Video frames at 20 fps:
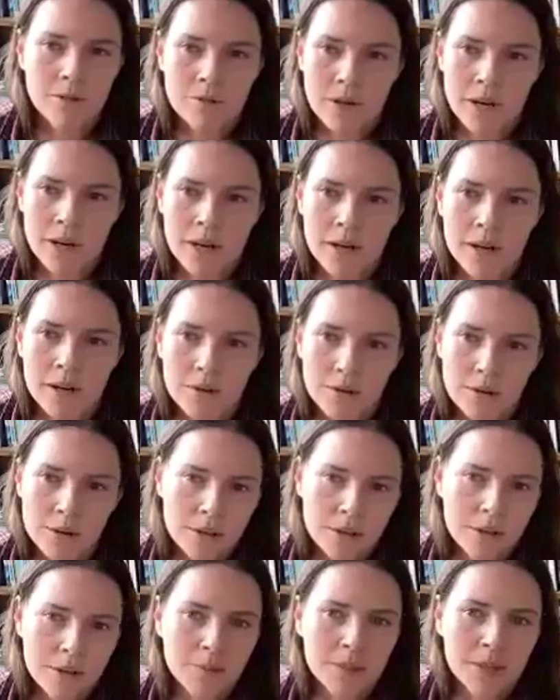rare, or
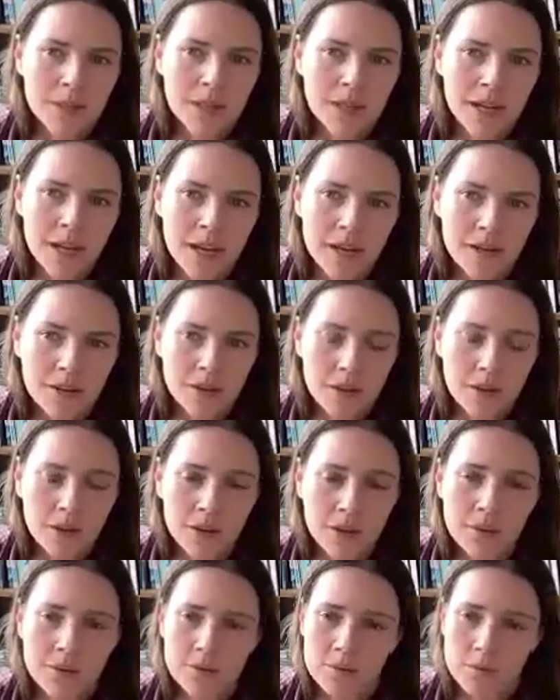something had
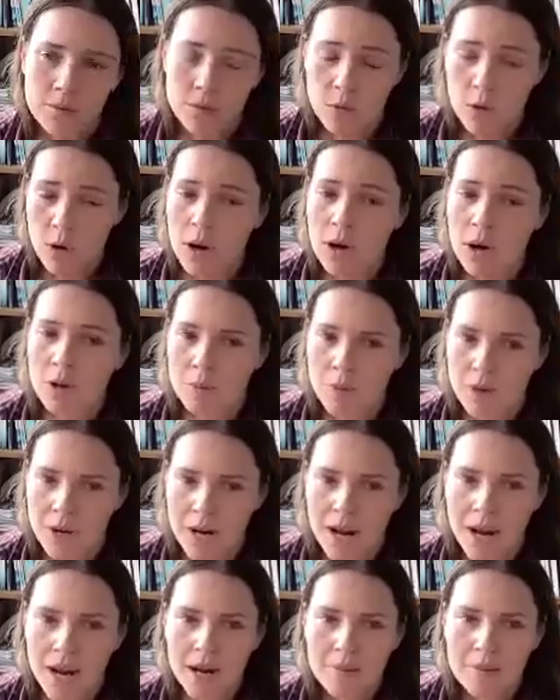gone wrong,
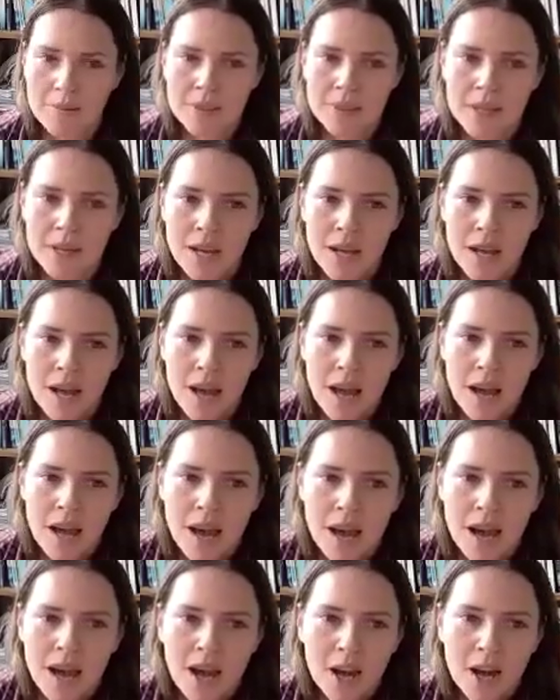perhaps.
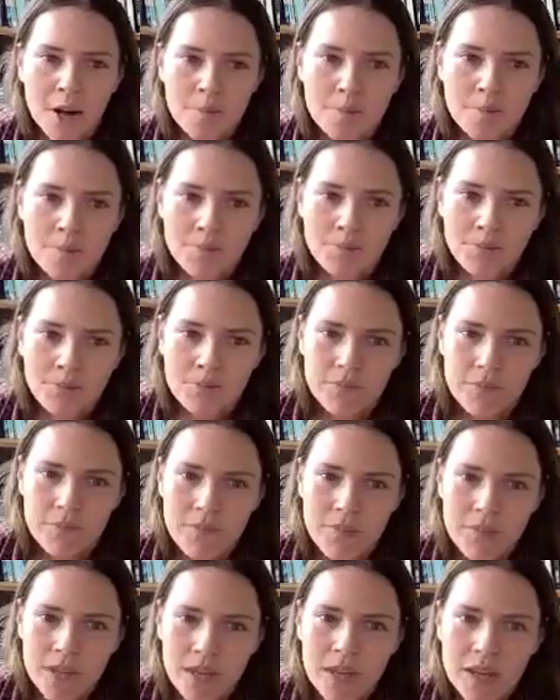And
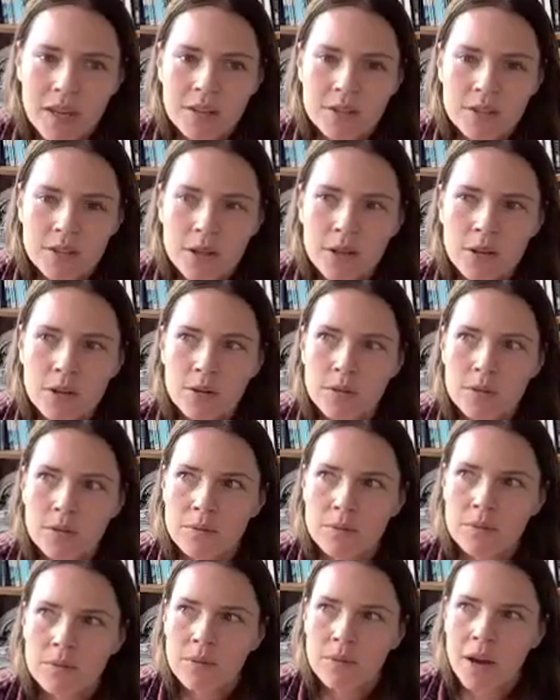so
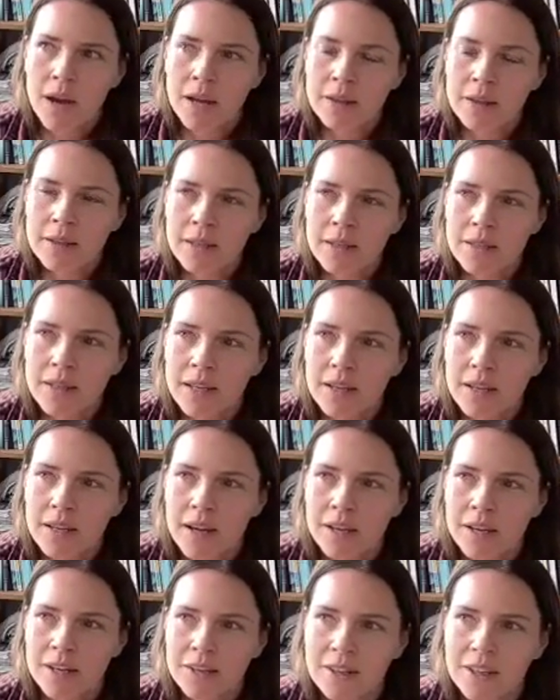I think that
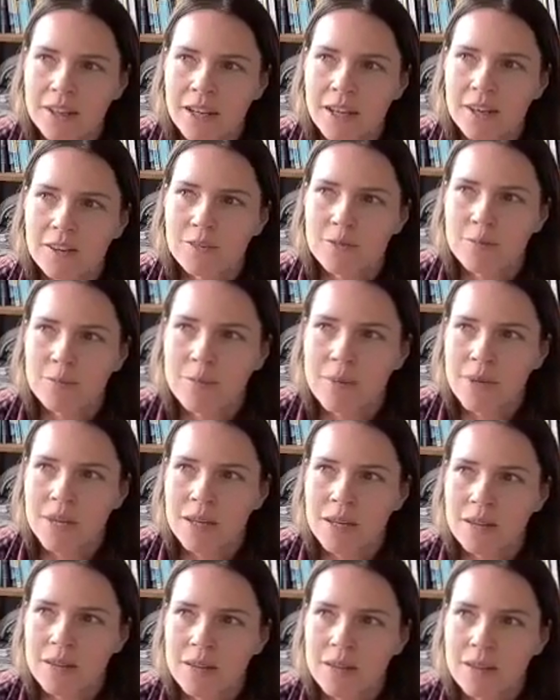kind of gave
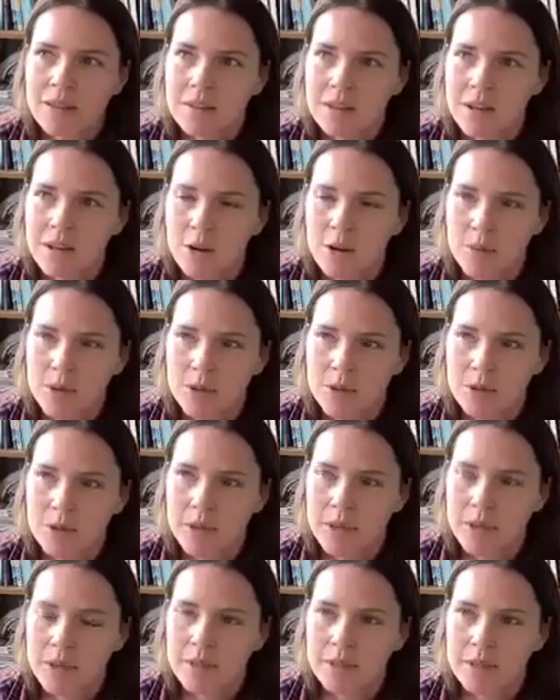me this
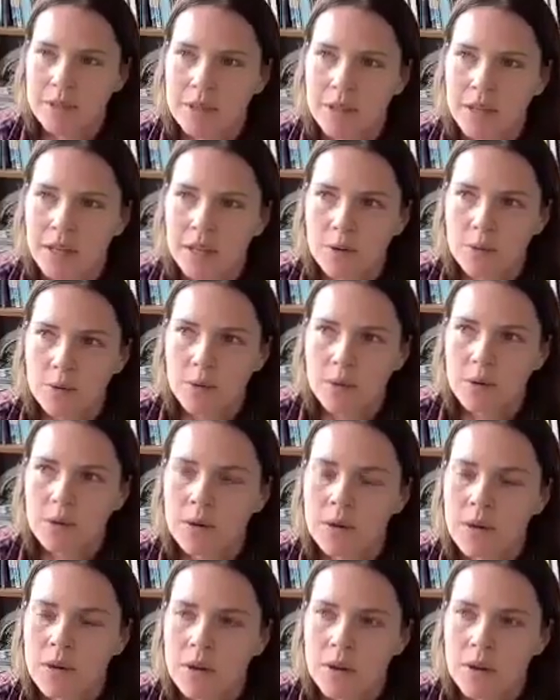opportunity to think,
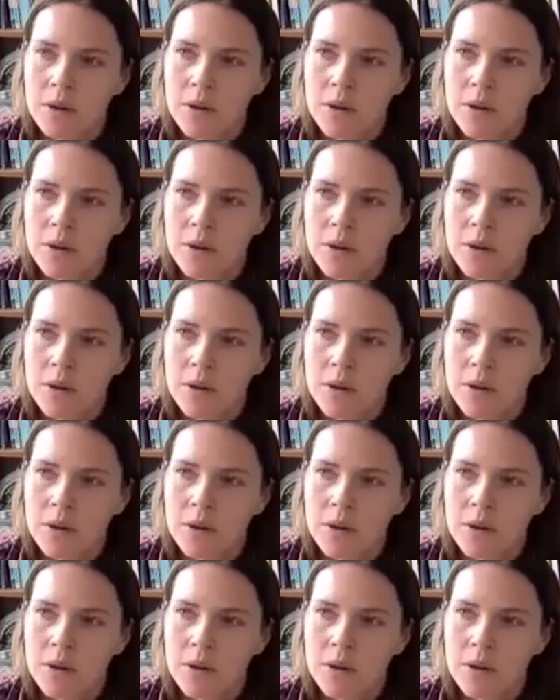well,